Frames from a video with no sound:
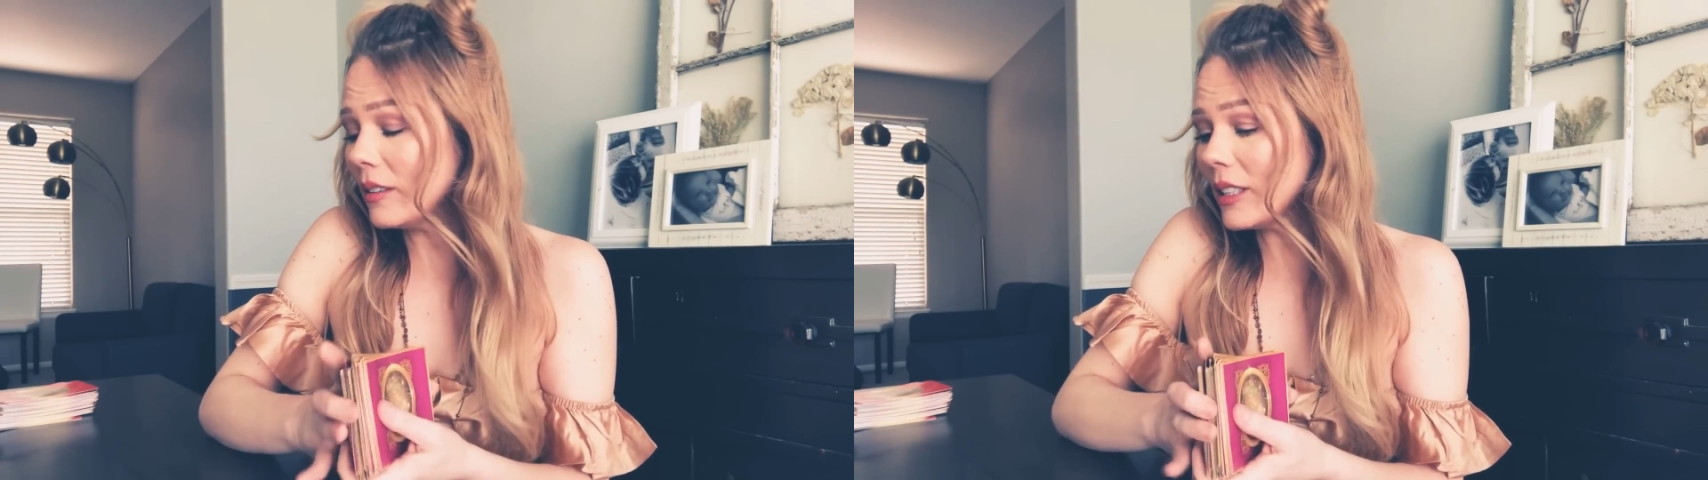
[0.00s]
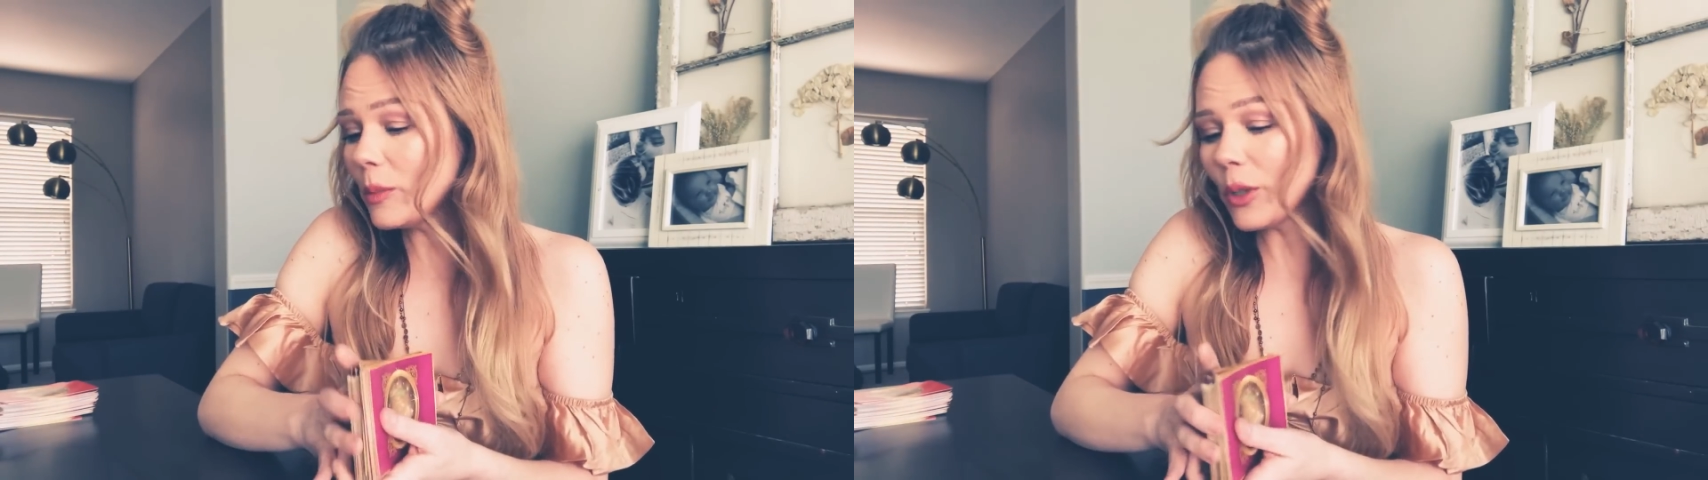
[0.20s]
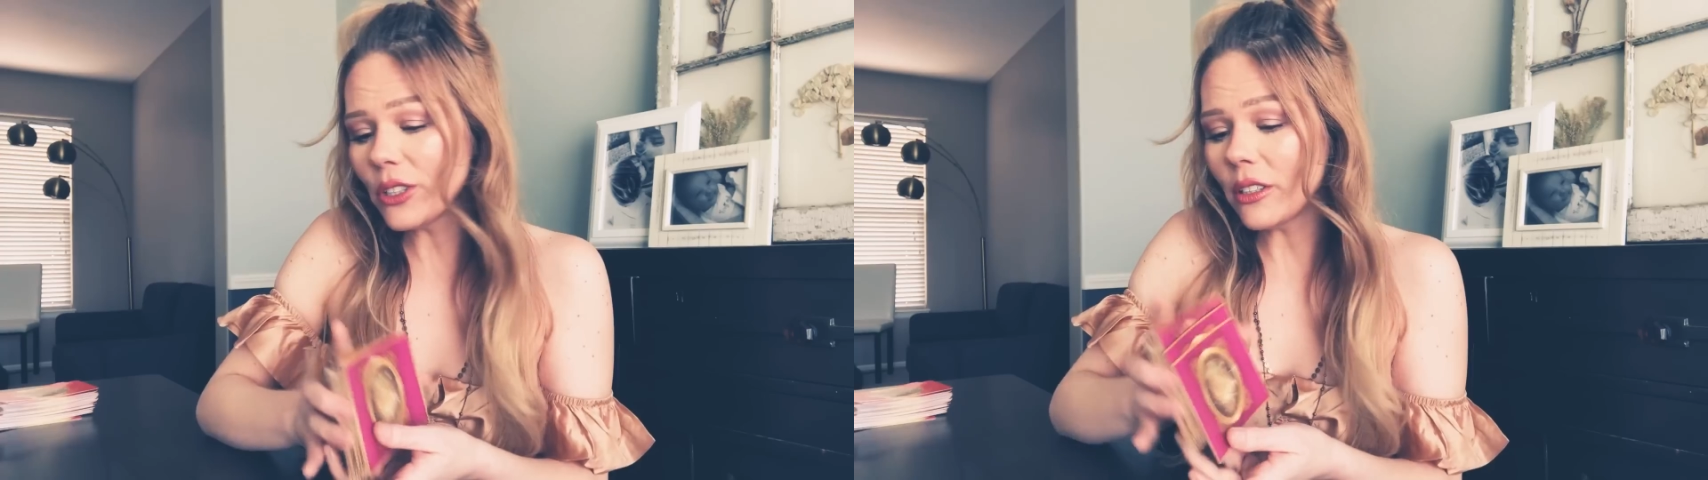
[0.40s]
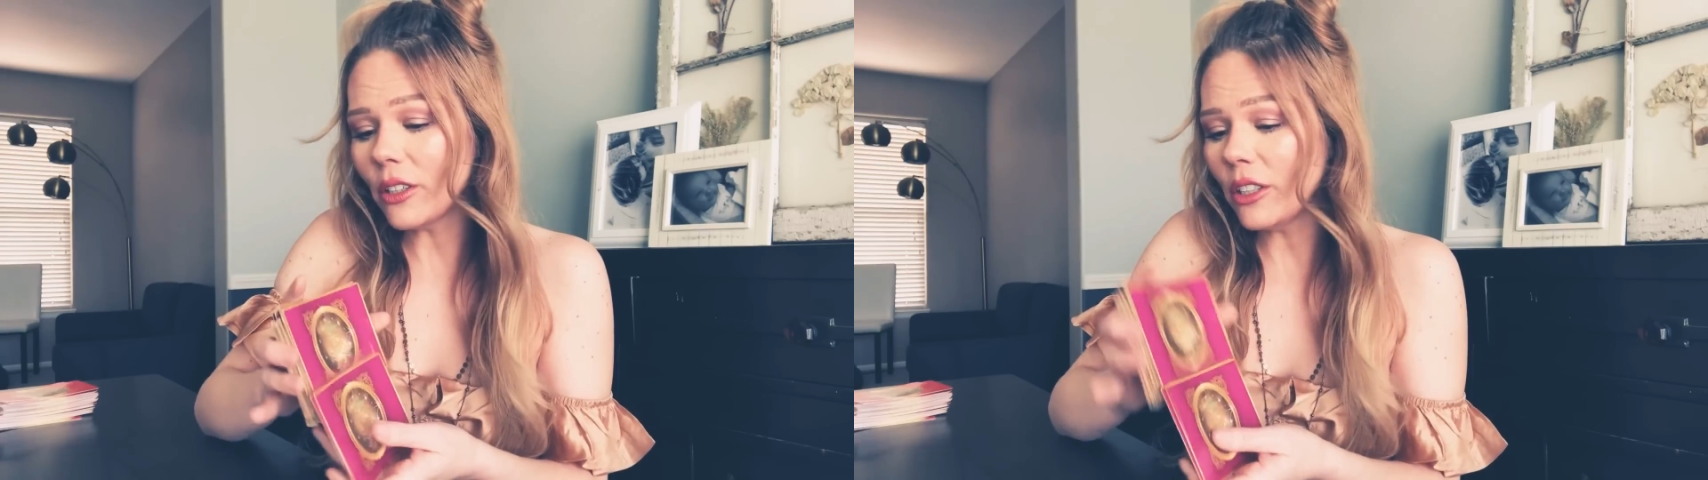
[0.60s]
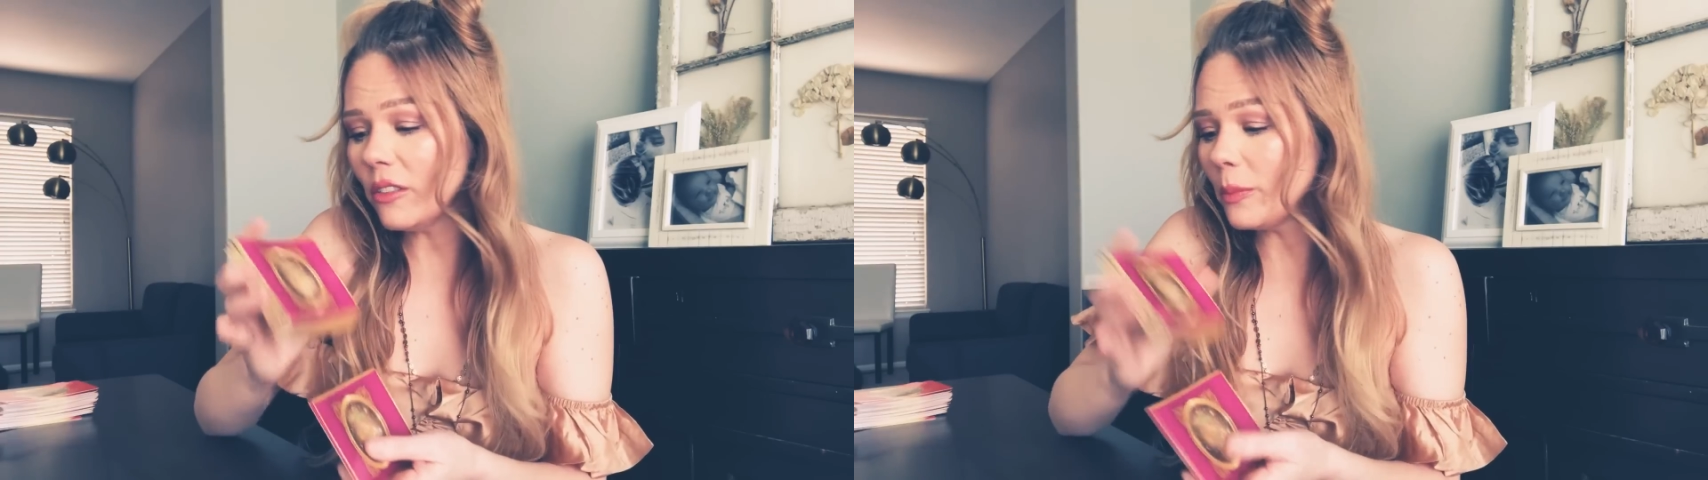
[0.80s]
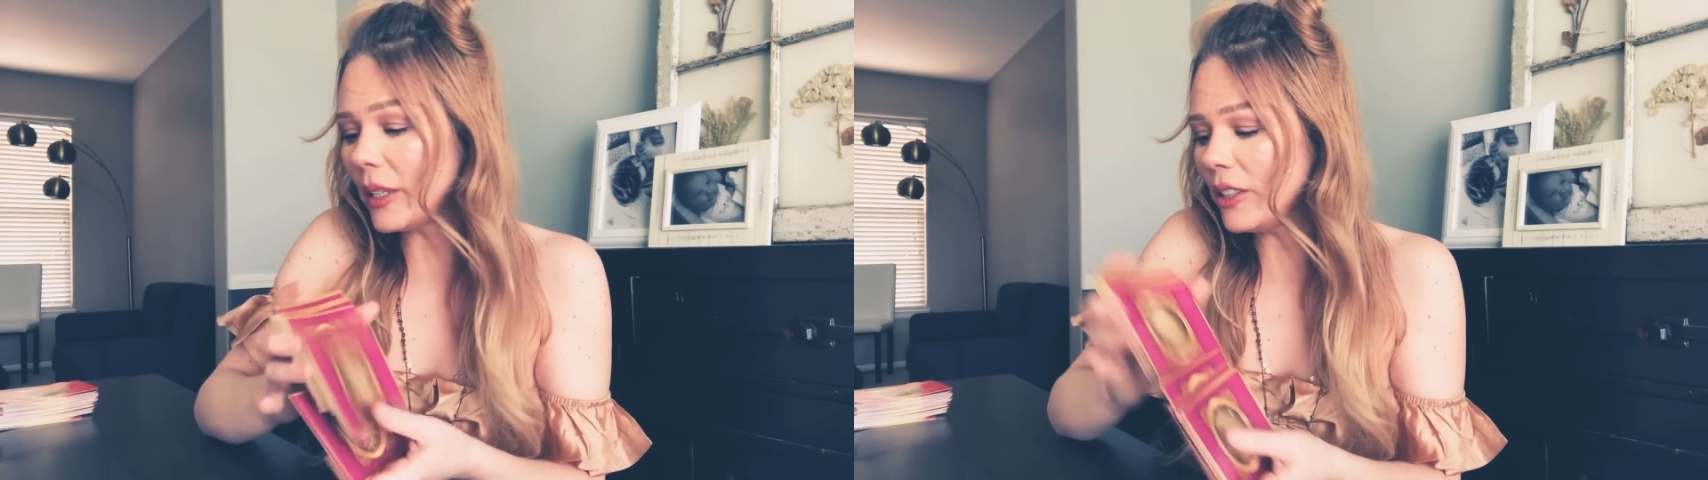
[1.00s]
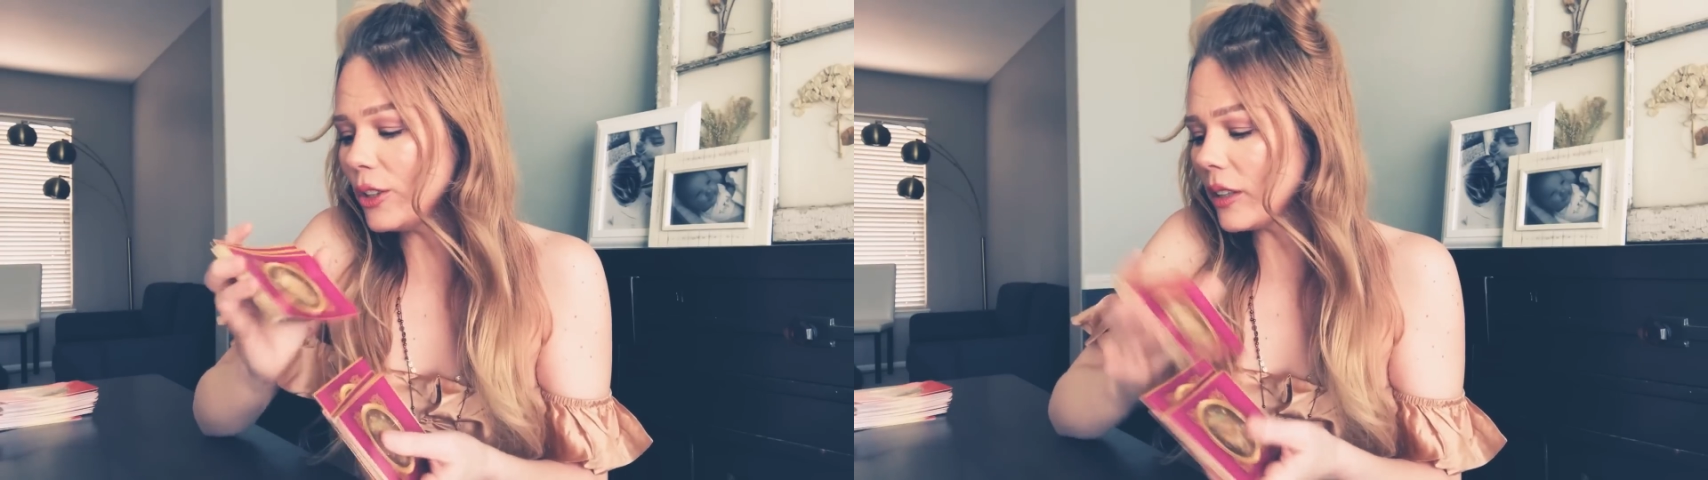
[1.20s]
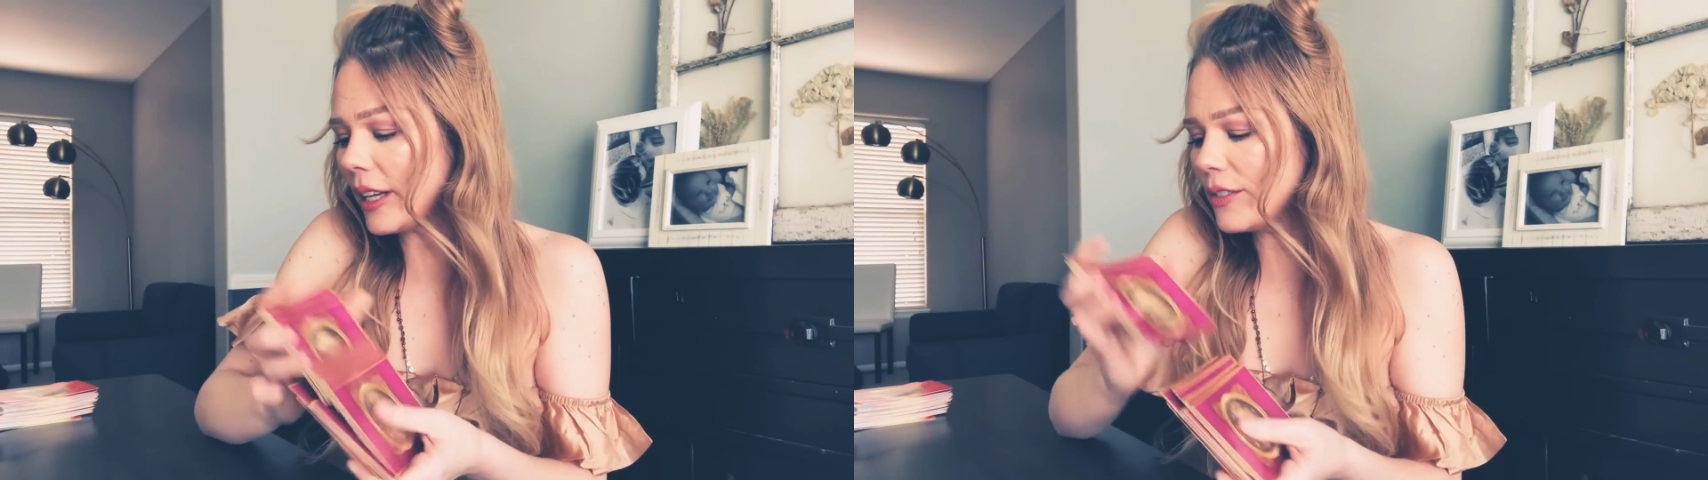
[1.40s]
This person could have been in
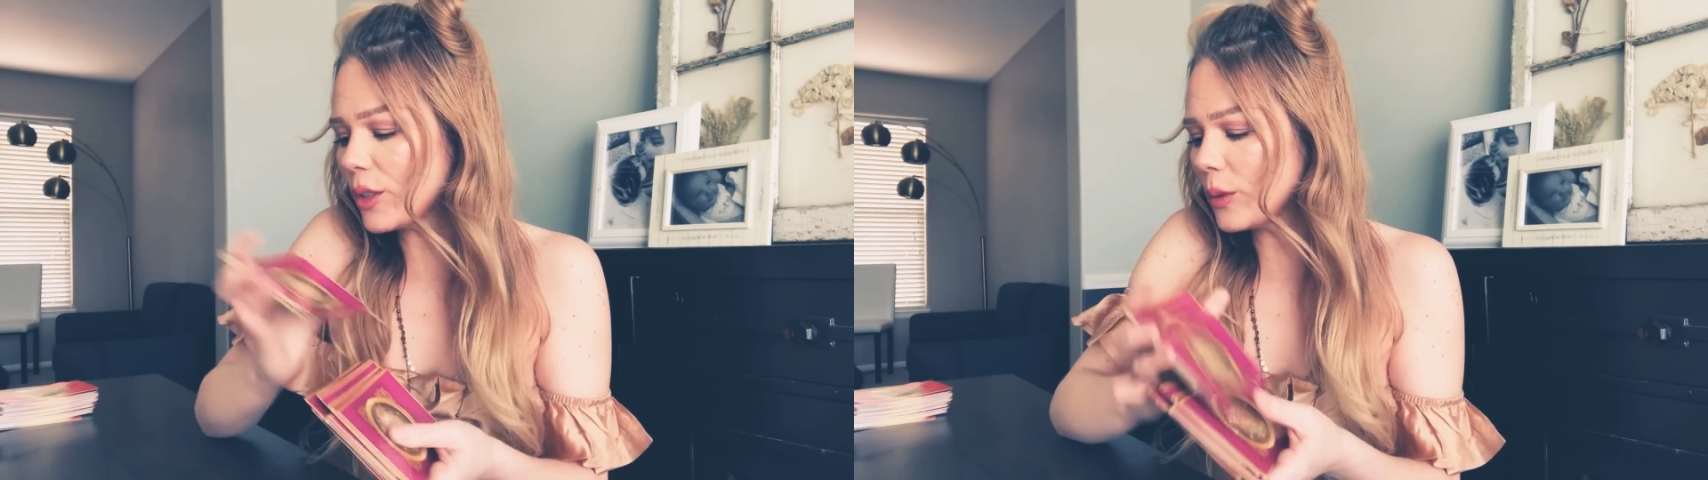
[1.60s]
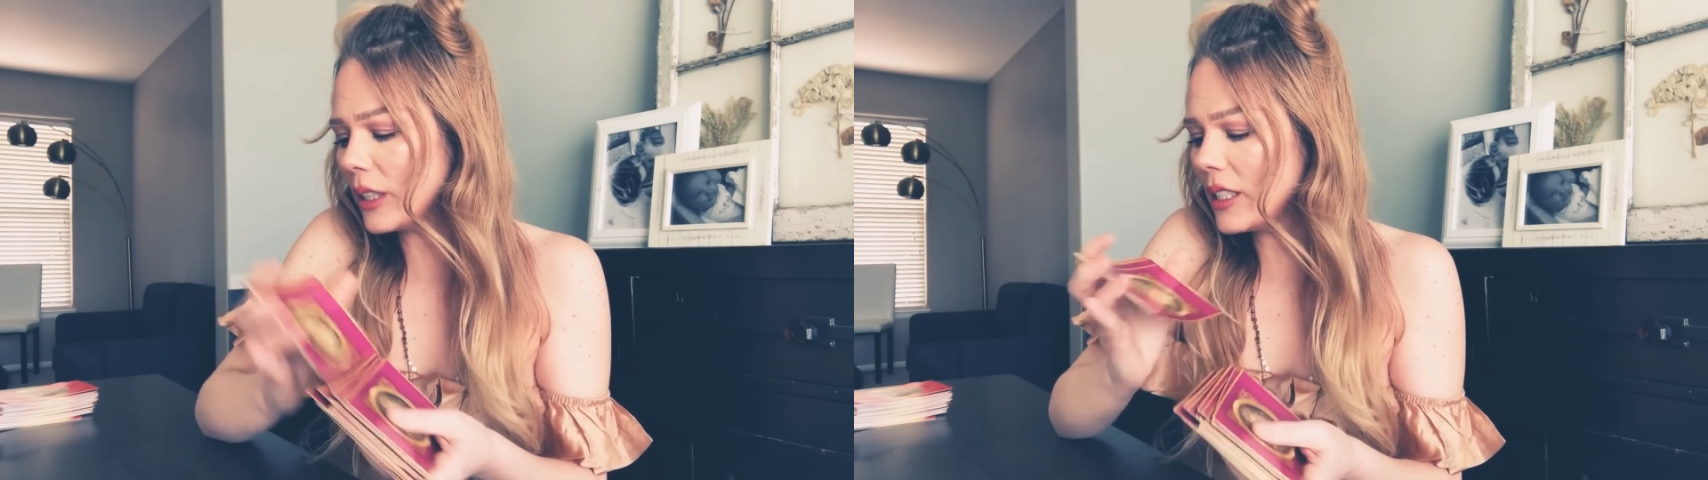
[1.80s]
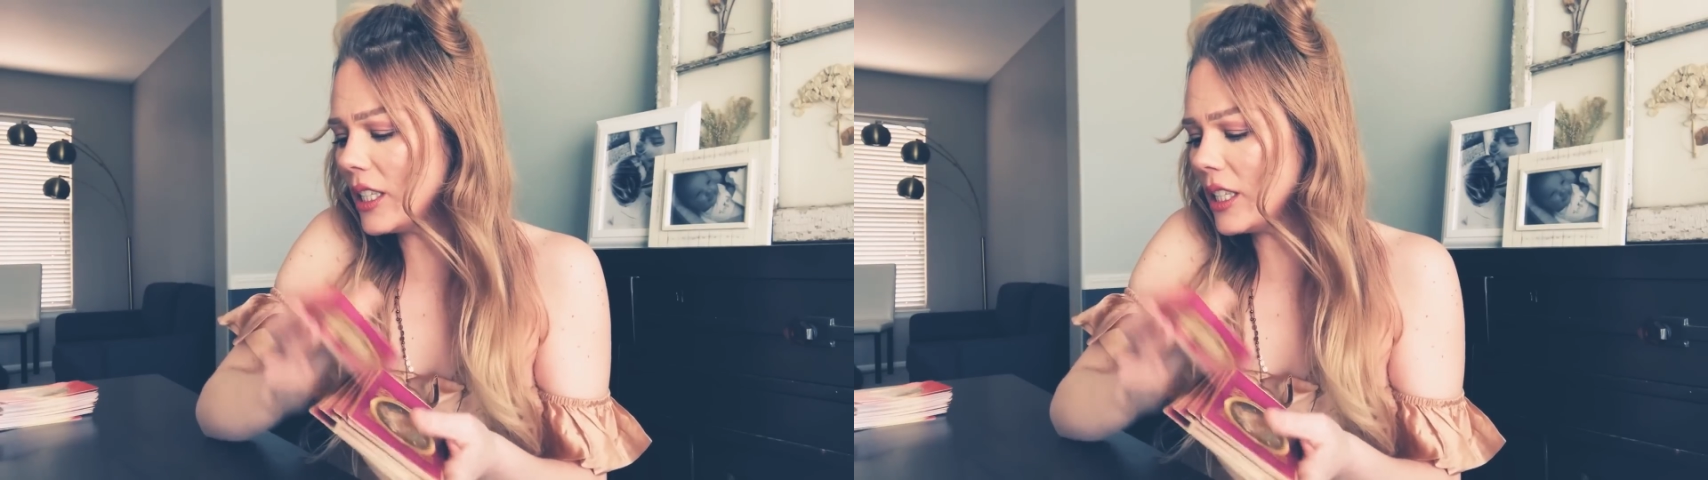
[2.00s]
your life to really